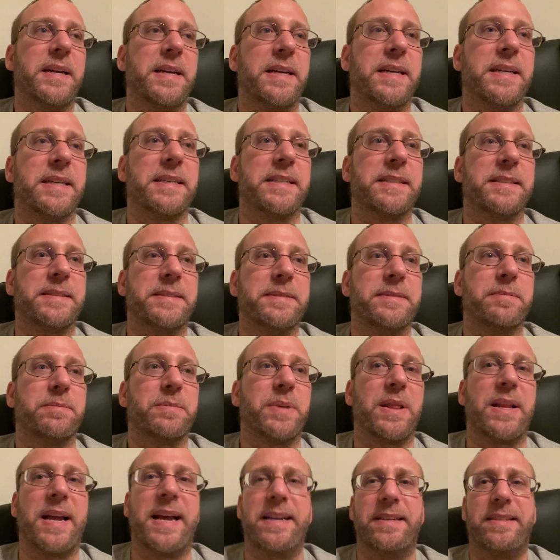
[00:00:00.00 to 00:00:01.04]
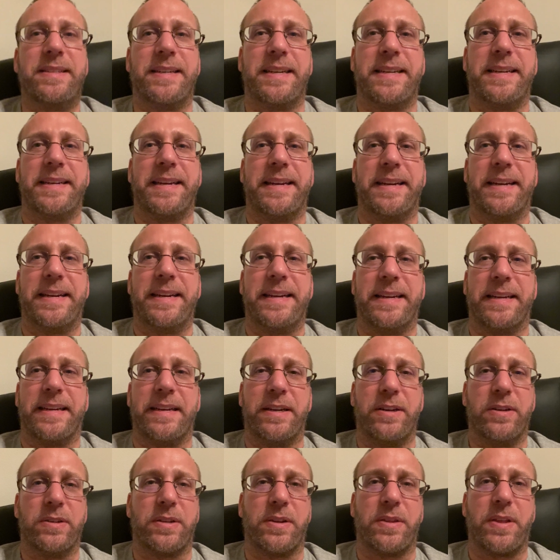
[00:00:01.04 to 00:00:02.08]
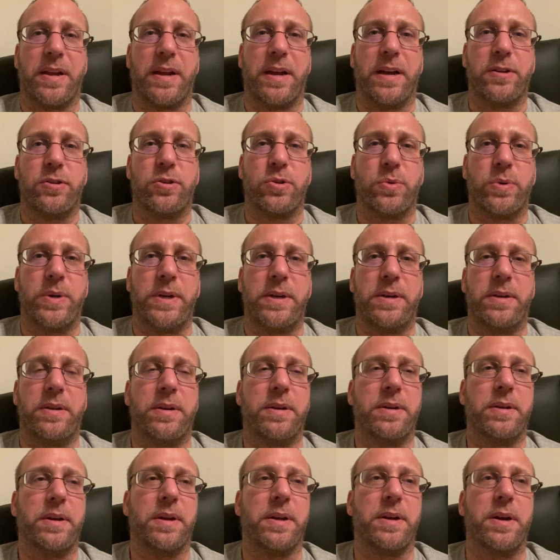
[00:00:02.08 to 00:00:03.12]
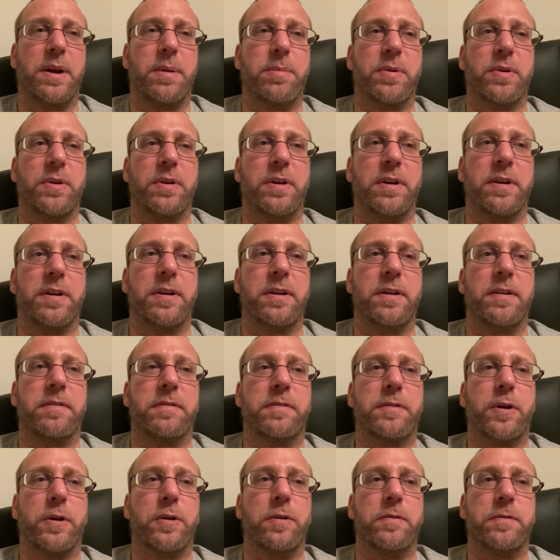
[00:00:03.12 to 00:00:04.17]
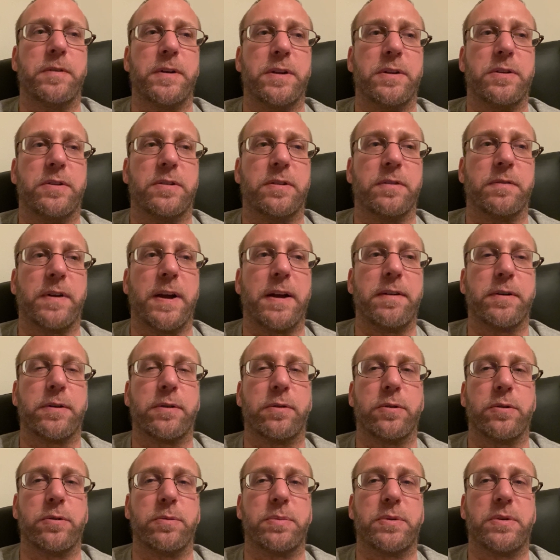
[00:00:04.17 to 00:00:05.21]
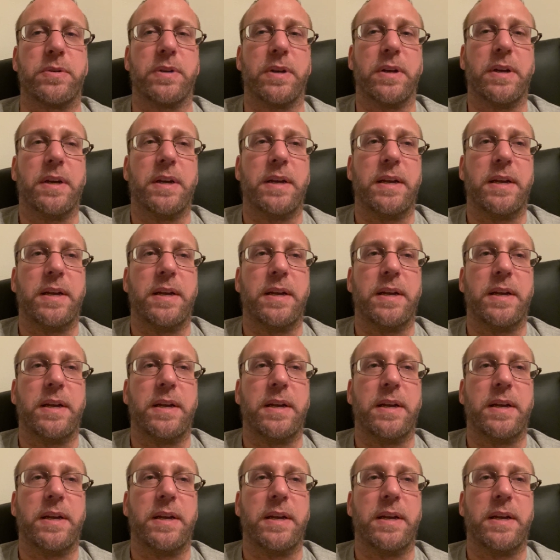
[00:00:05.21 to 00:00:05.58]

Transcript: lastly, and here's the thing, I joined a number of COVID survivor groups